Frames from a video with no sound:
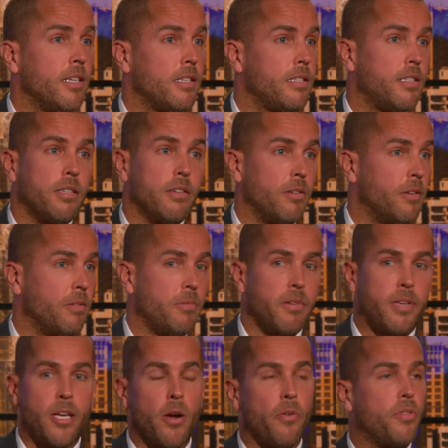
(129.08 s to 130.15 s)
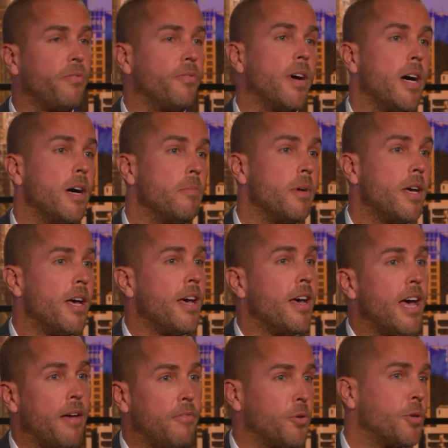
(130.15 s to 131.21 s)
Just to get off the farm,
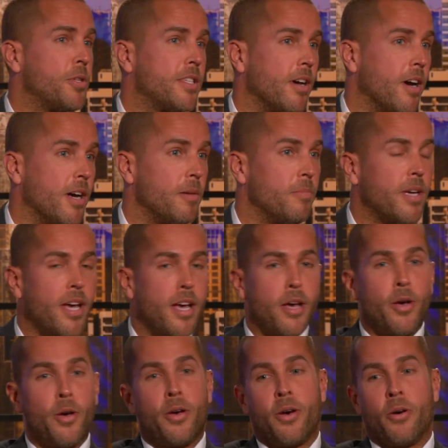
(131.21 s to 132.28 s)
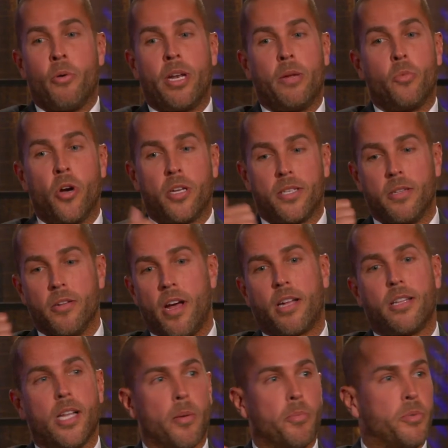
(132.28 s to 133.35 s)
have a good time. Went and worked in
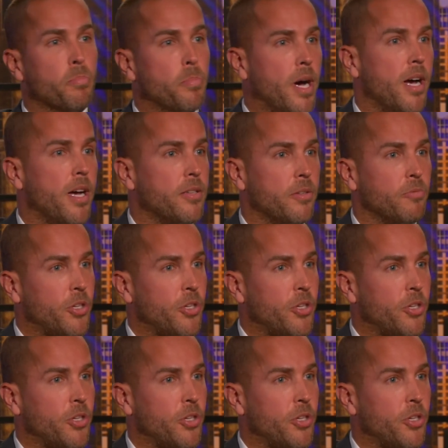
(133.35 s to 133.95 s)
nightclubs and bars and